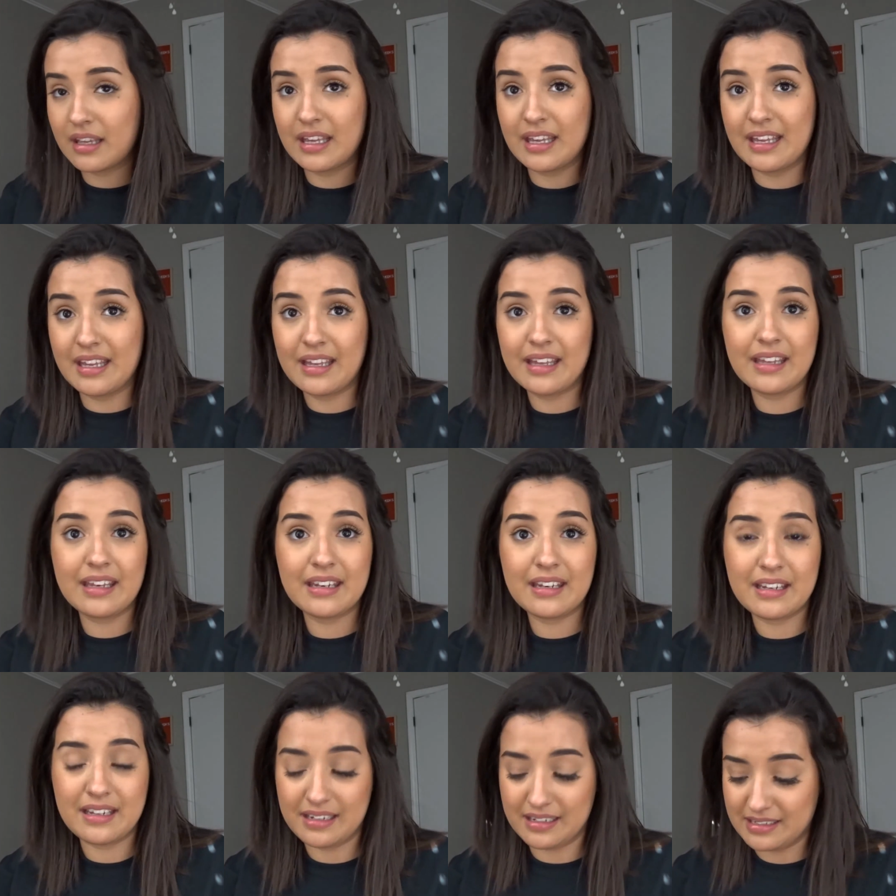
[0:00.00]
It
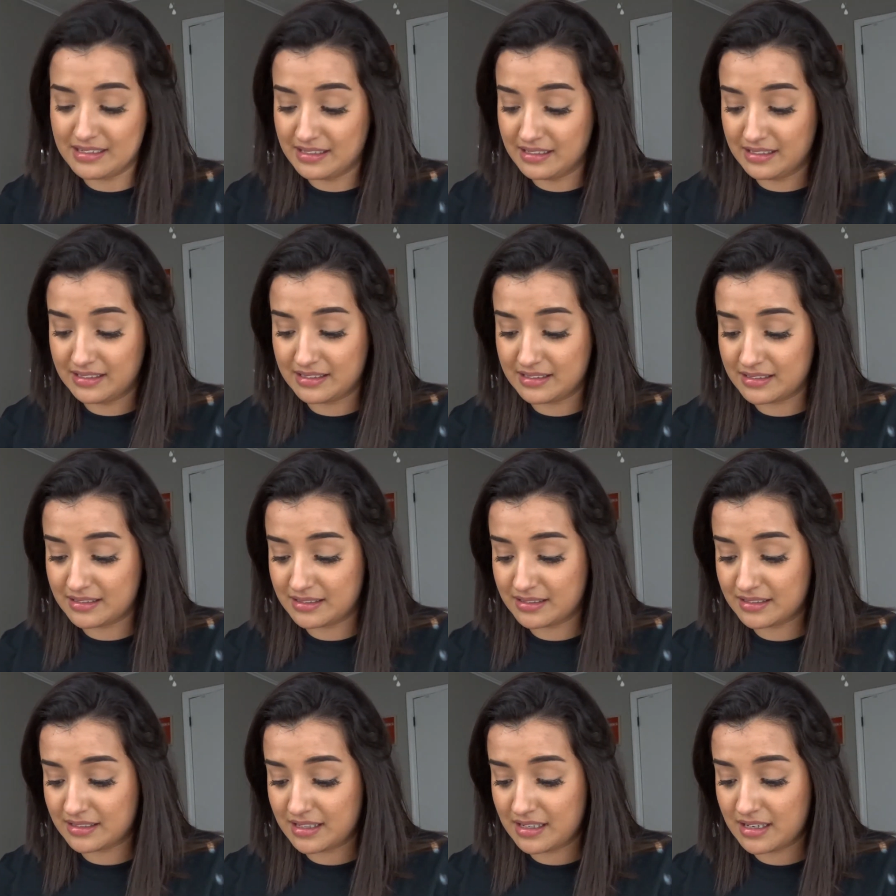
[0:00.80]

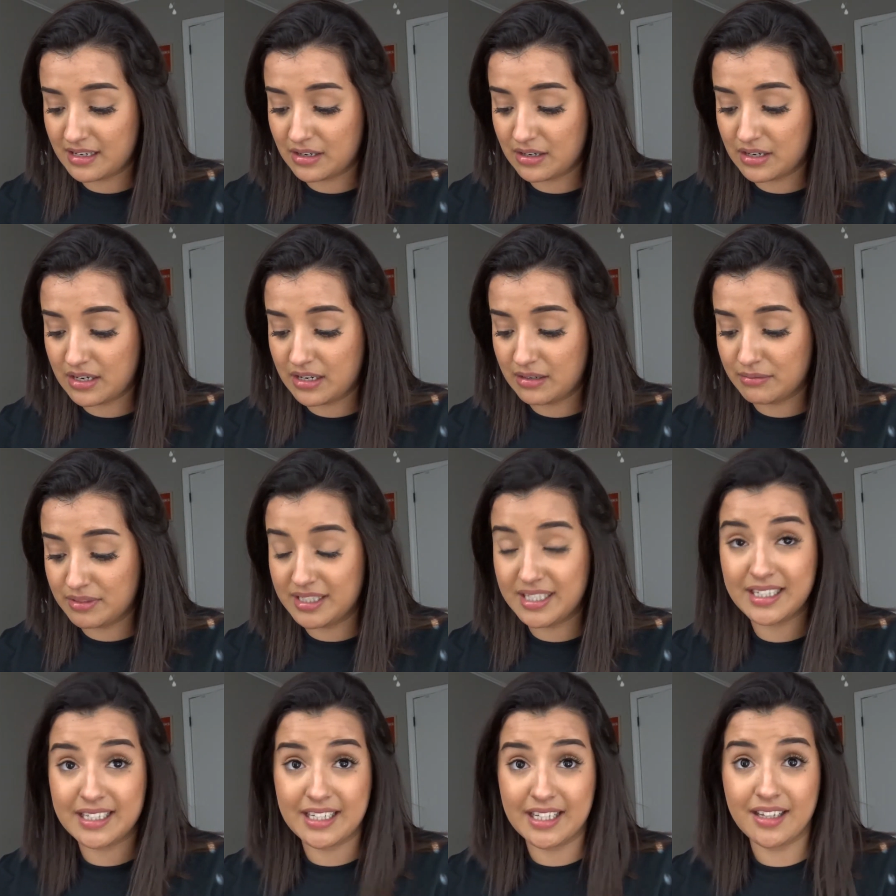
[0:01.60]
is a
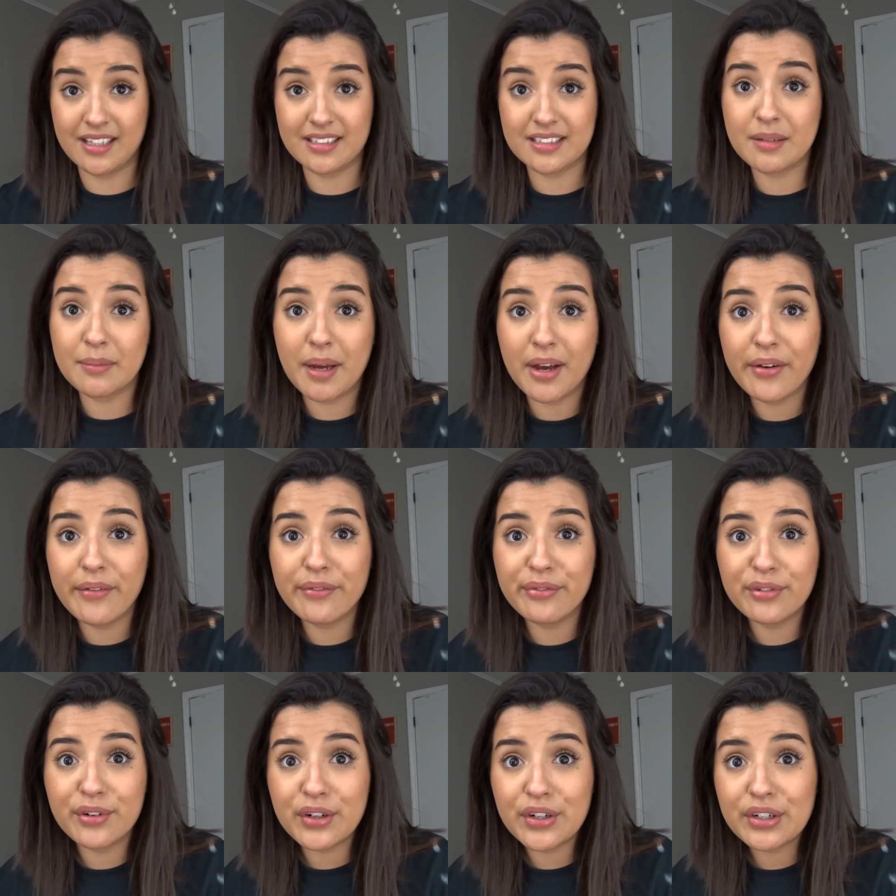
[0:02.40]
ridiculous amount
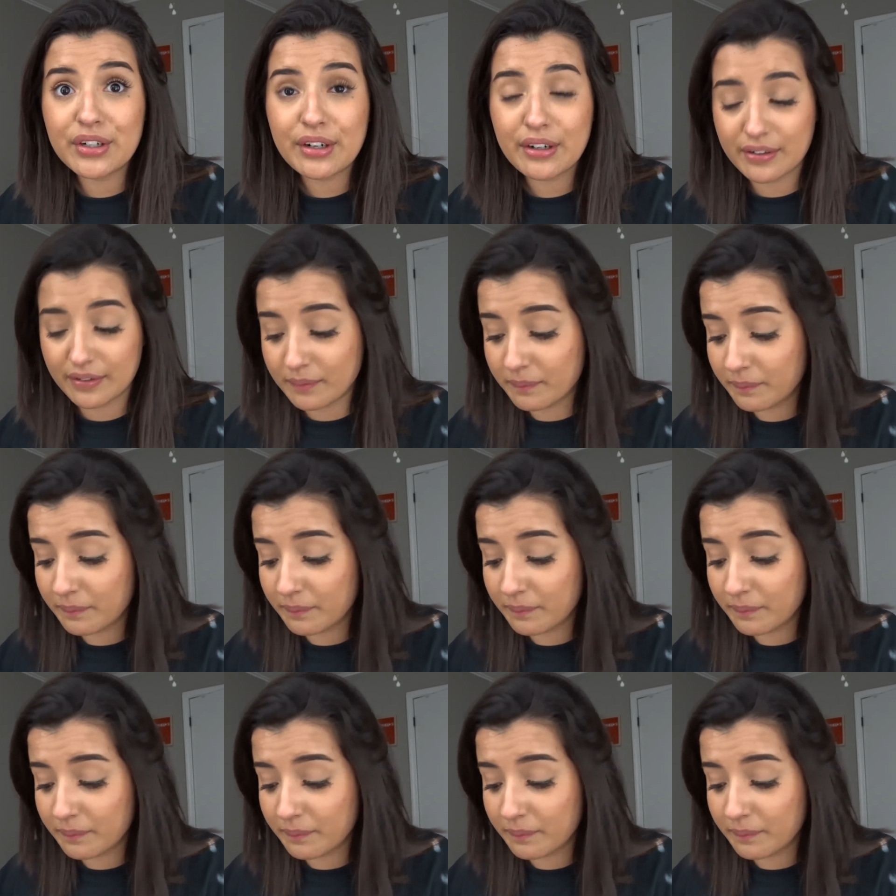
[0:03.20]
of work.